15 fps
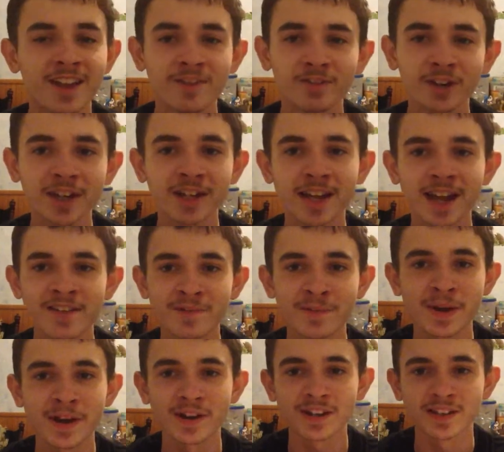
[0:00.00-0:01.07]
Freaking Native
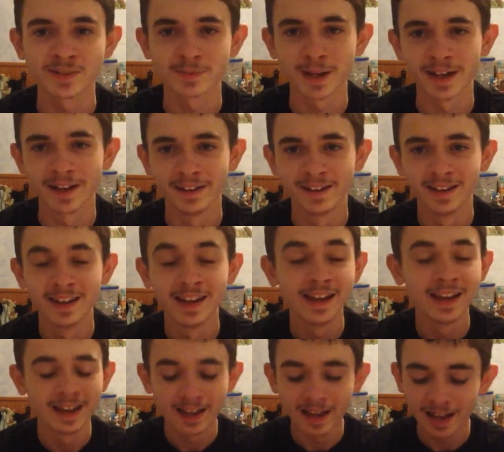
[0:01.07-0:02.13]
Americans, man.
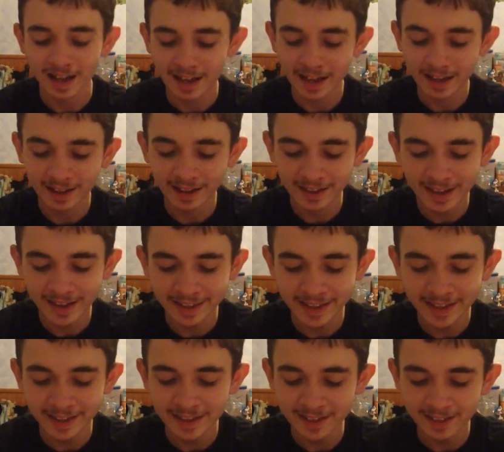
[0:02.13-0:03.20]
And
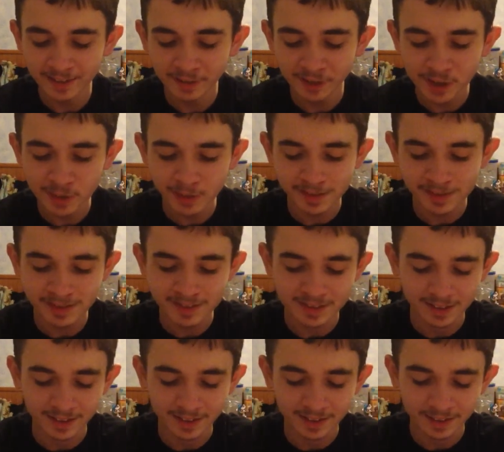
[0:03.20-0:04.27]
then the friendship lesson is
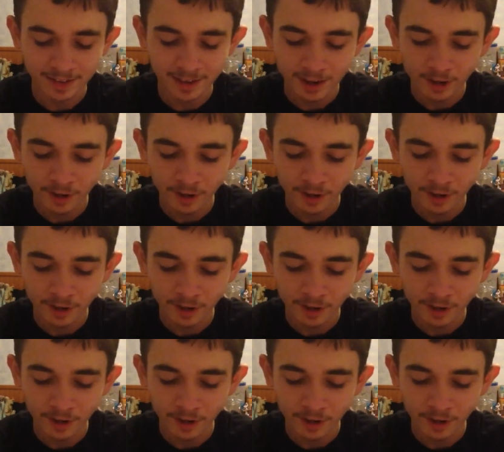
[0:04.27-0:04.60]
this.